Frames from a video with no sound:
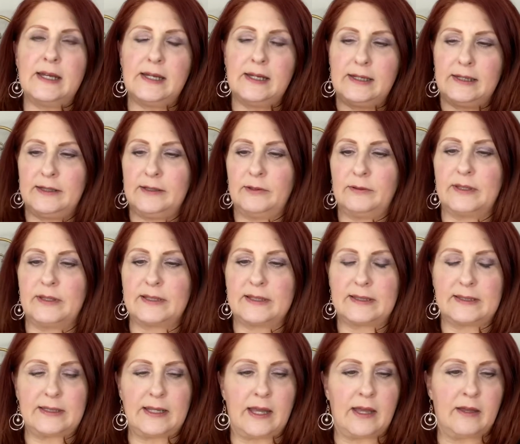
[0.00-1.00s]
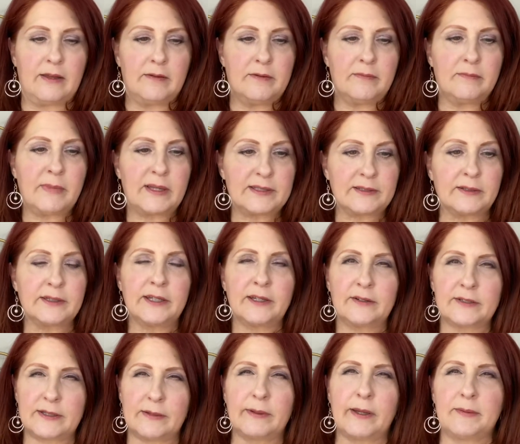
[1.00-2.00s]
this muscle
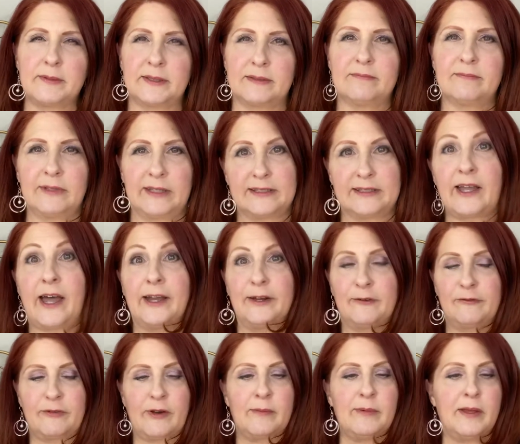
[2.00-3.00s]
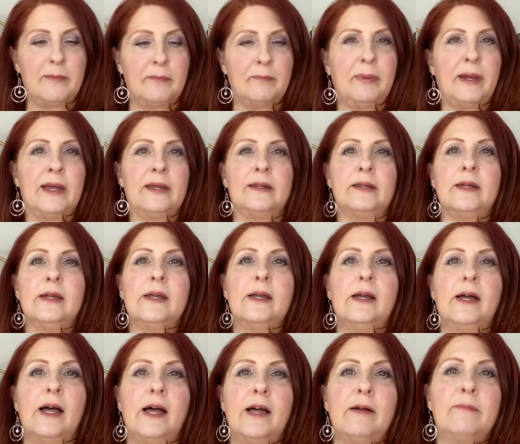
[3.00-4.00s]
here, sometimes get tired from it, but
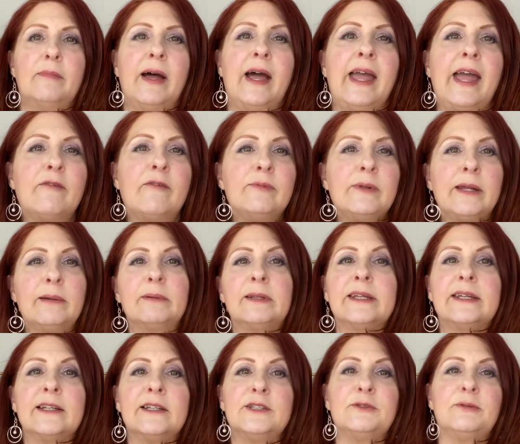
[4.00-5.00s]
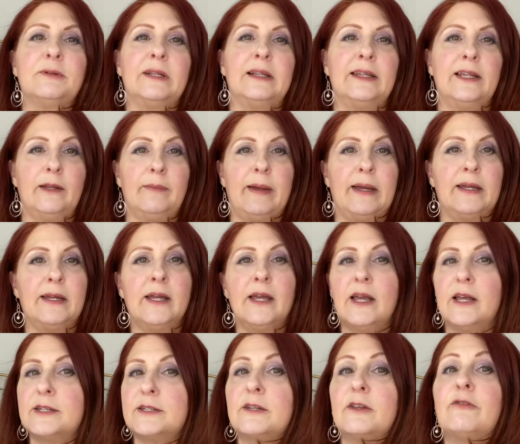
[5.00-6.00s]
I have been able to get into it a little bit.
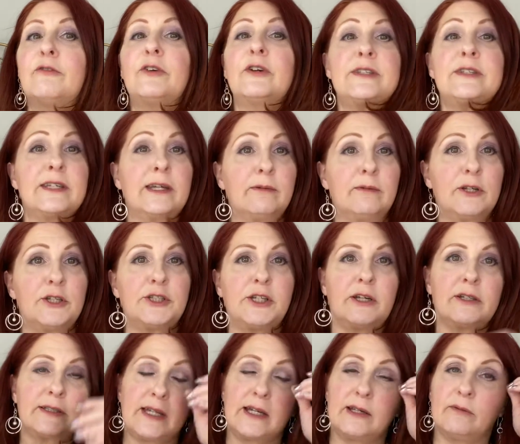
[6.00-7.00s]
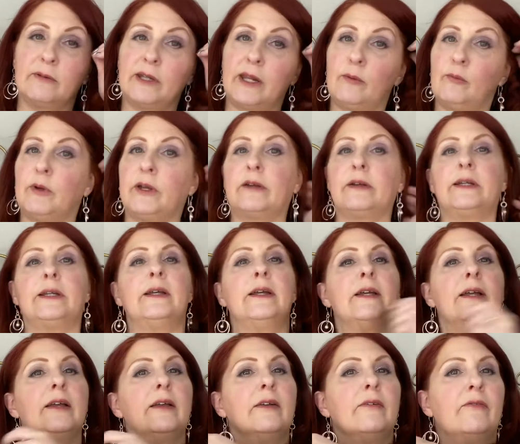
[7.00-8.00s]
So the first thing I want to share is kind of what I'm wearing.
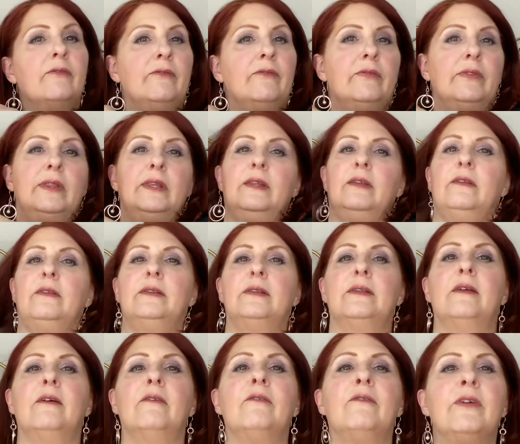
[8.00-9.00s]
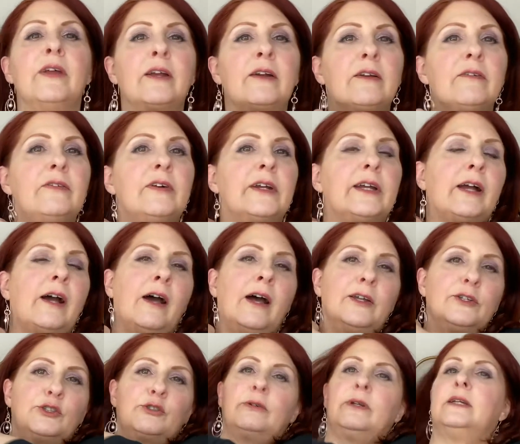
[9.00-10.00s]
Very, very
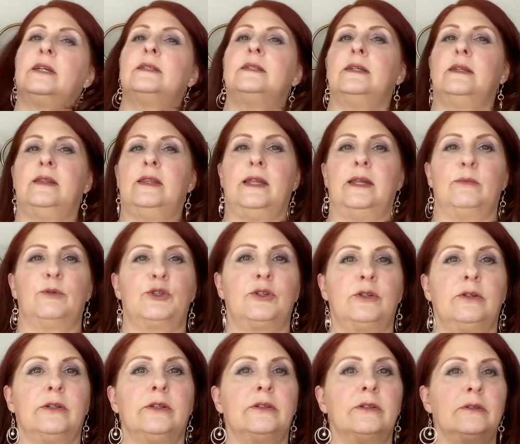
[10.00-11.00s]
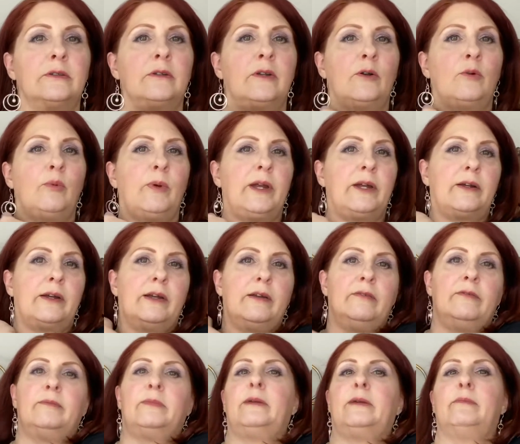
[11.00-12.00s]
hot trend that I'm sure you're aware of.
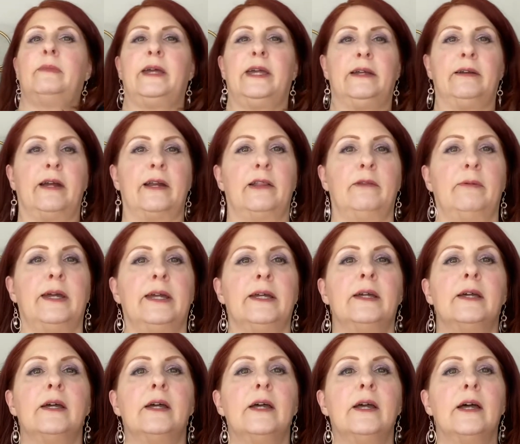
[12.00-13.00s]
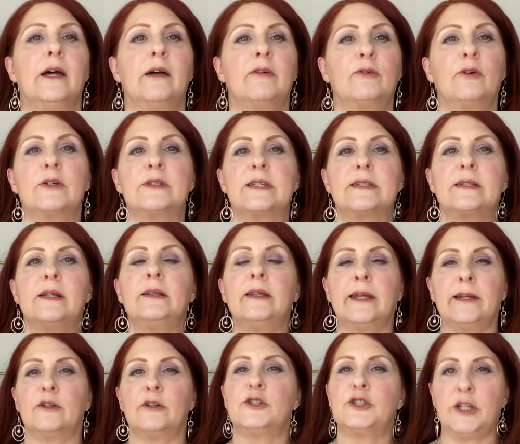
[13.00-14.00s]
I'm gonna get my hair out of the way. Of course, is a
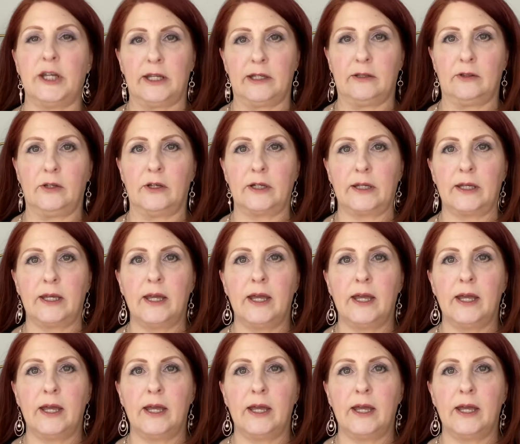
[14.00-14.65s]
layered chain look.